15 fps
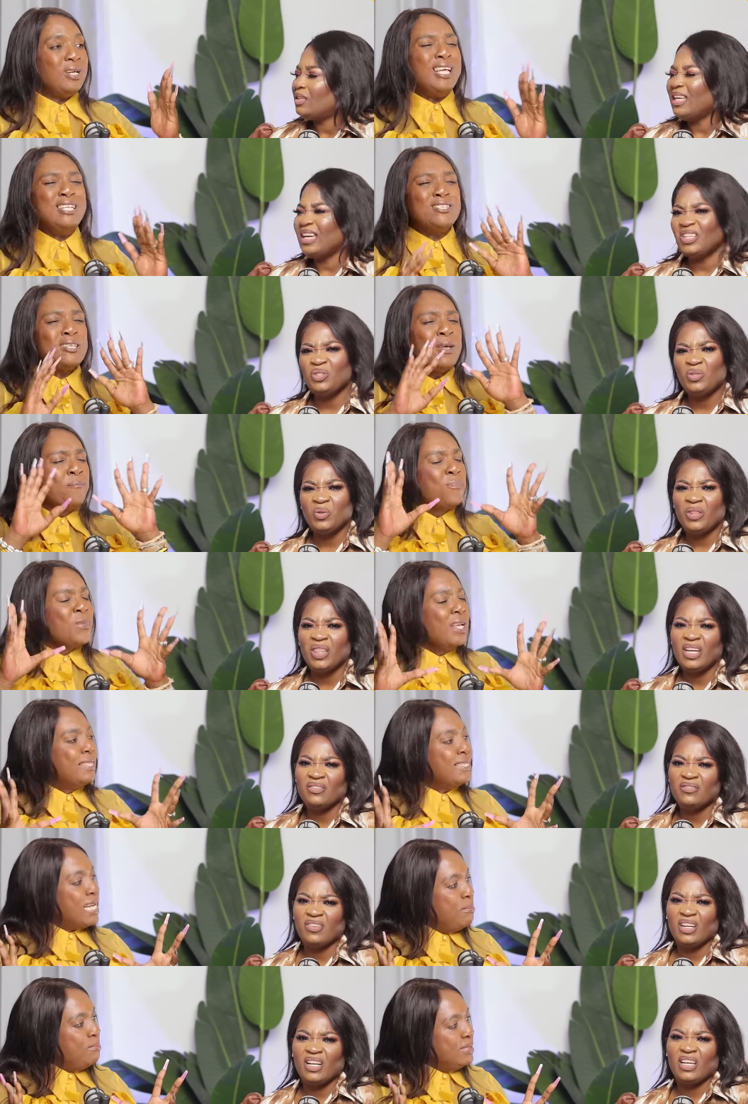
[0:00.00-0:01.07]
Speaker 1: It's, they do that
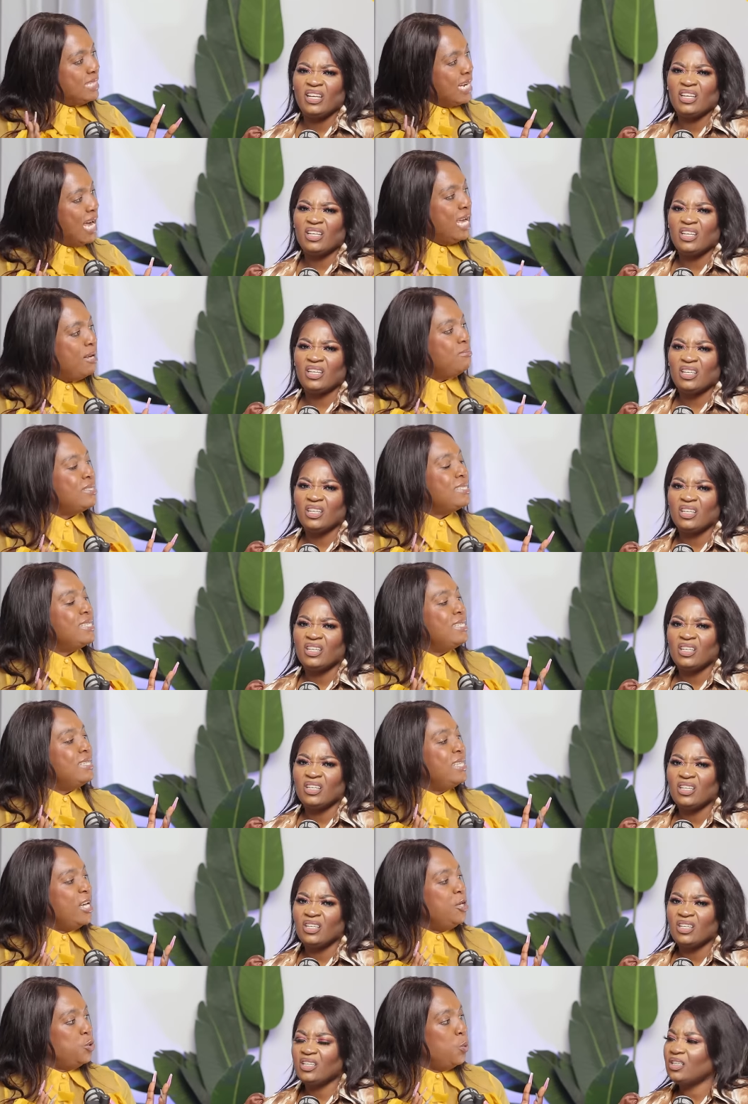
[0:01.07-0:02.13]
sometimes
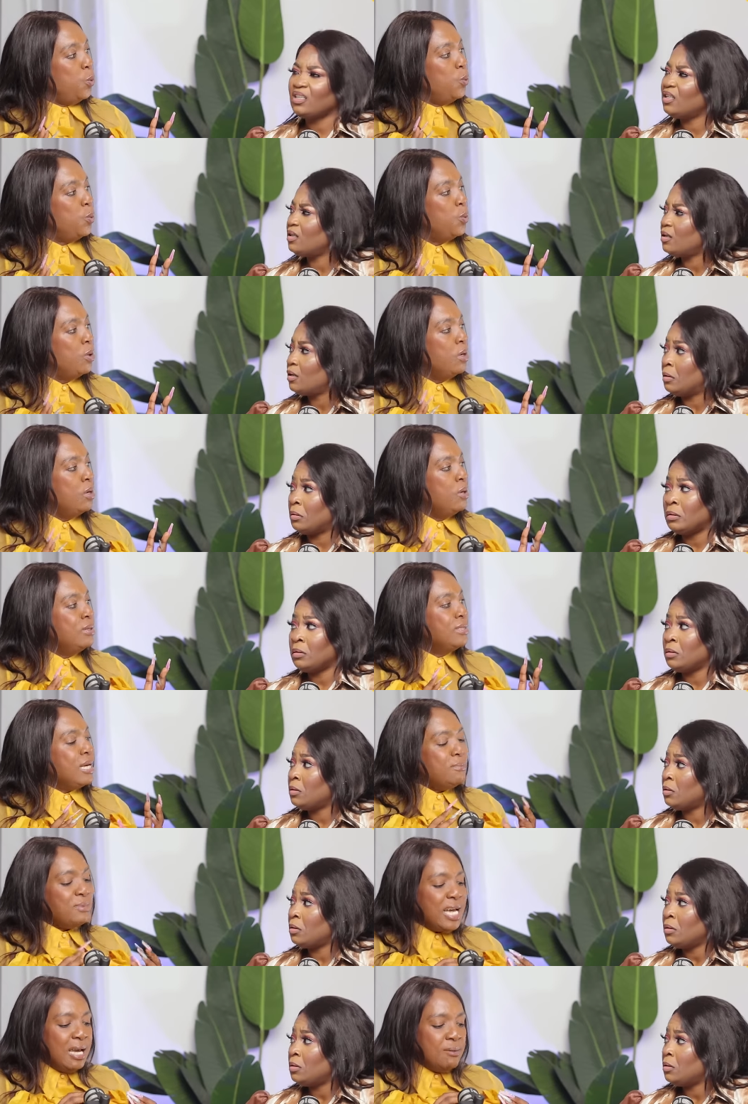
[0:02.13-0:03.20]
they do.
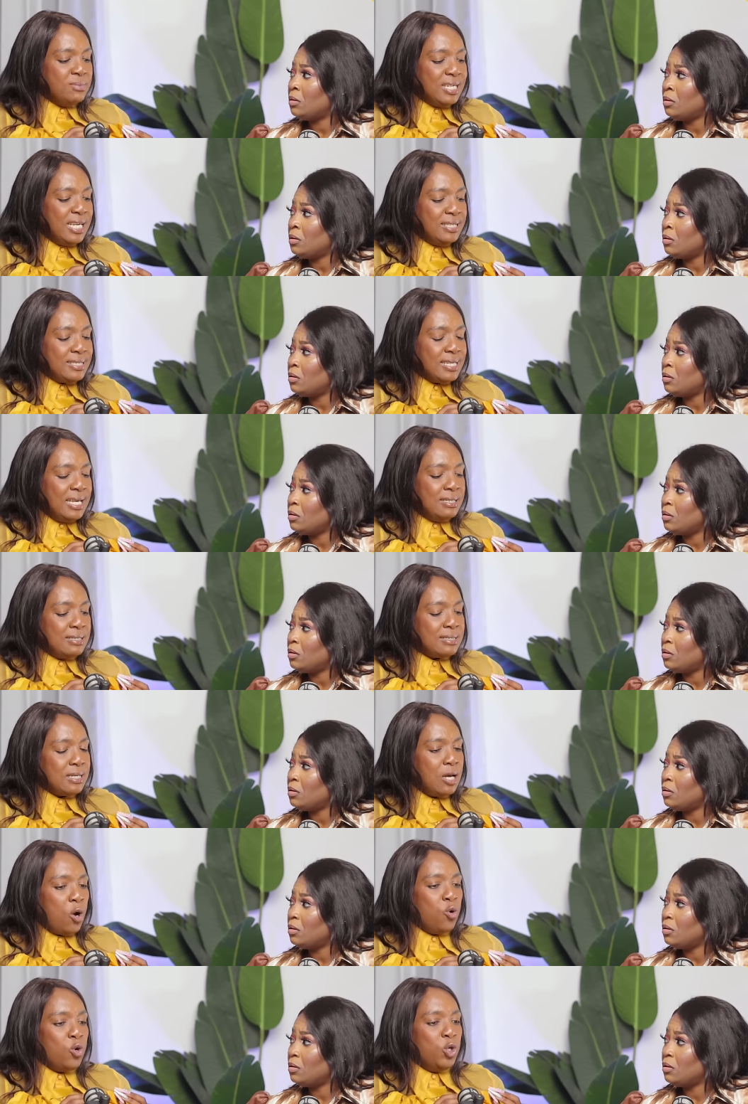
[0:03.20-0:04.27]
Sometimes it's
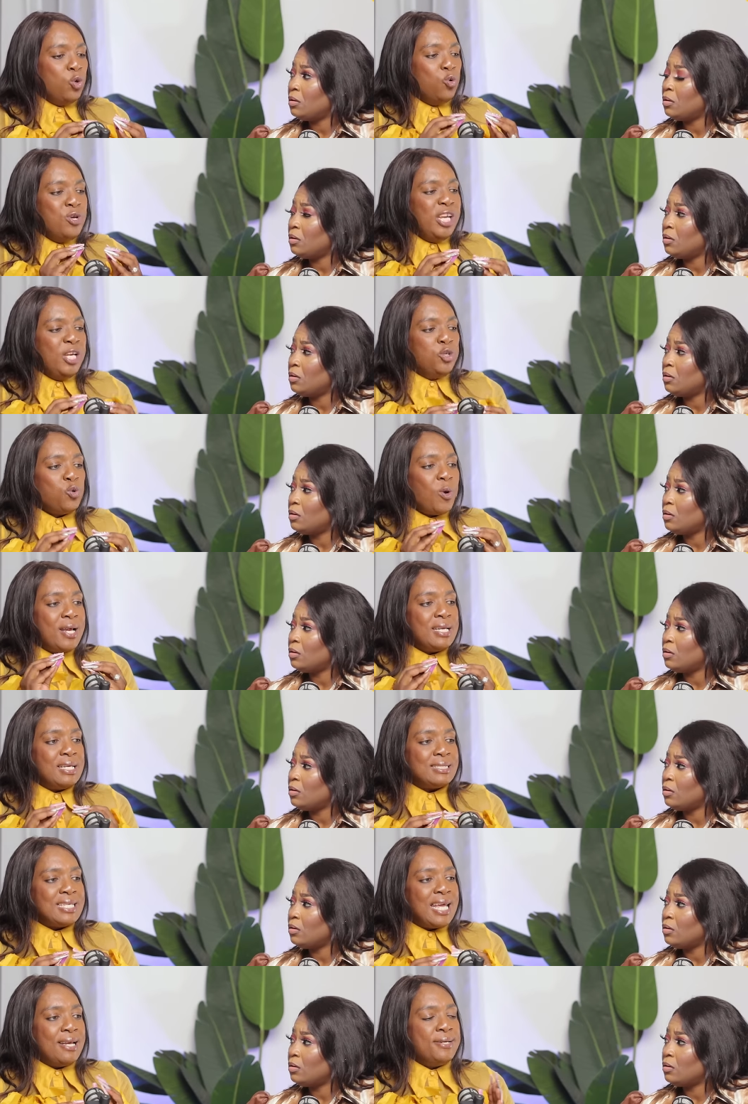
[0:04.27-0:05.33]
you need to
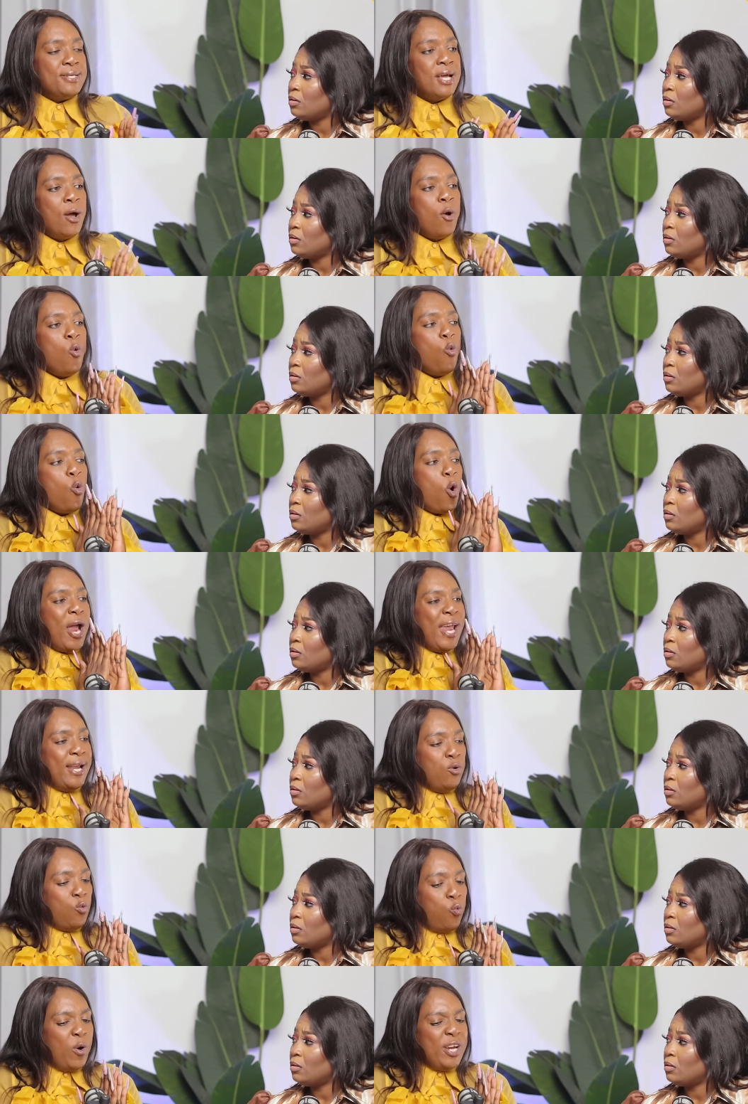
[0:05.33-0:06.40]
understand
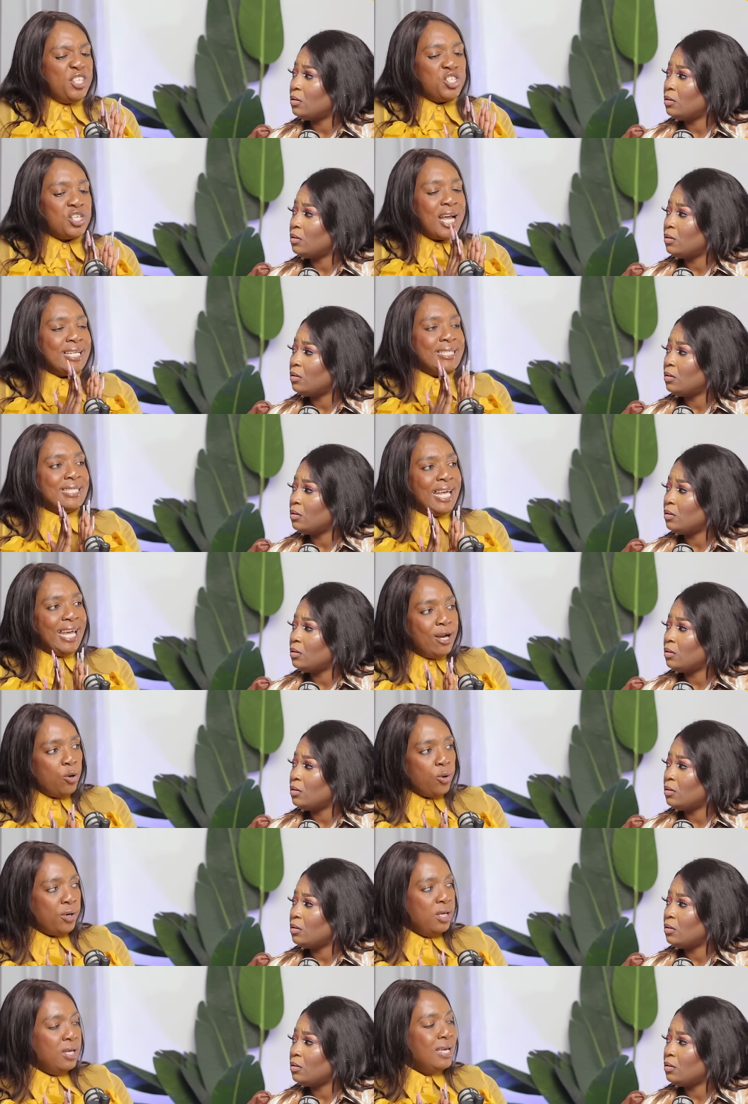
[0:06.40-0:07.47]
in which
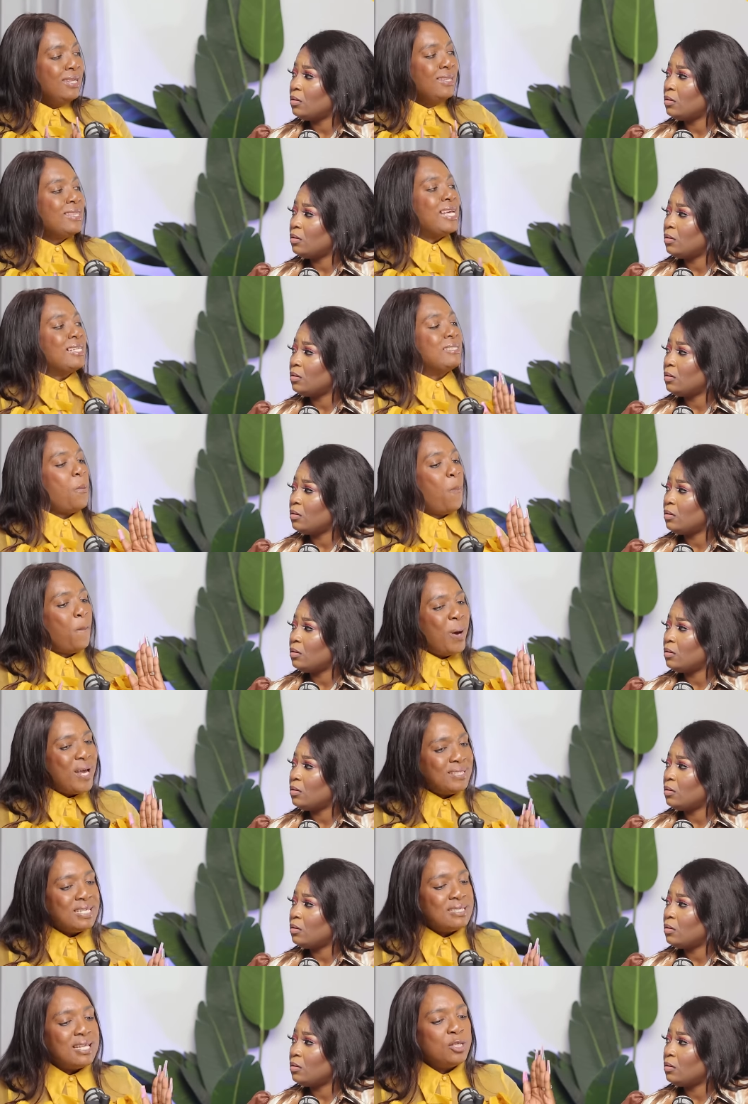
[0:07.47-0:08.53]
category does the
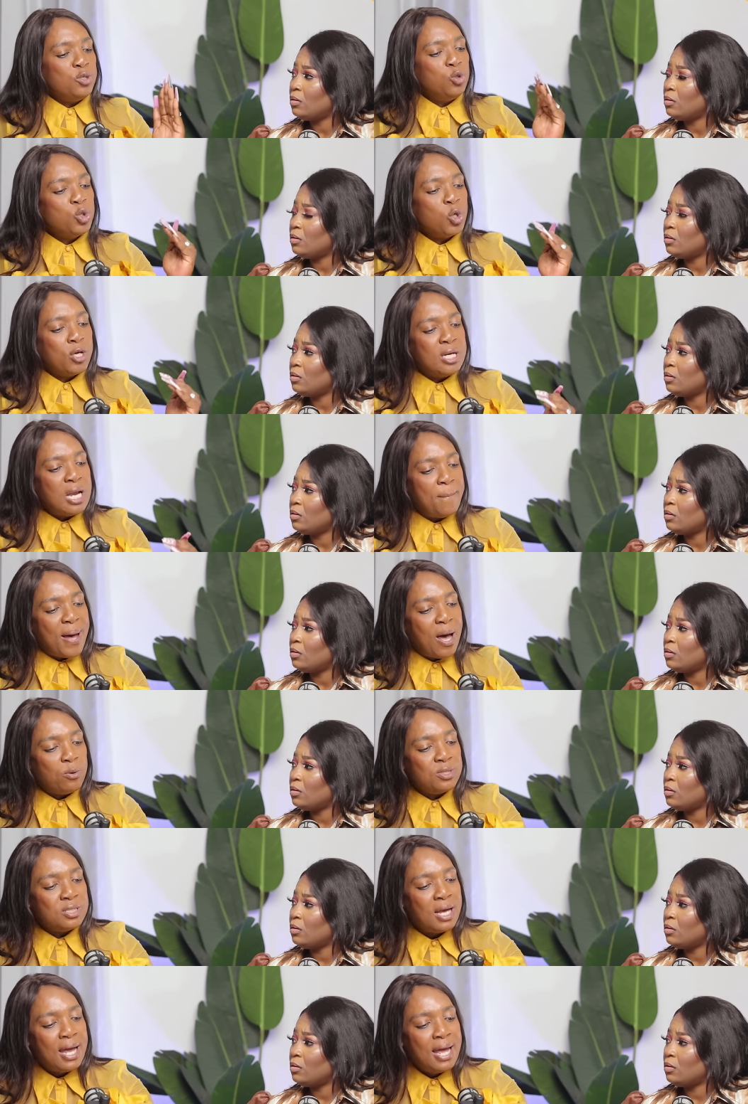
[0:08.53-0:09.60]
person that you're talking
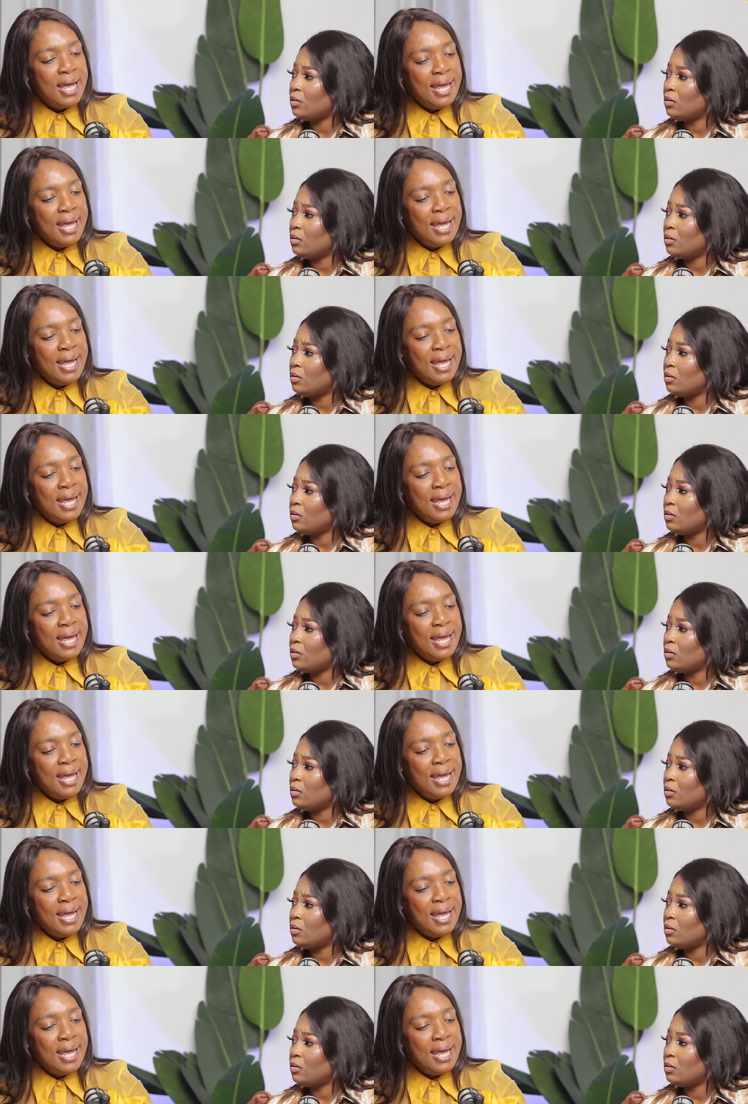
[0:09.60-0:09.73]
about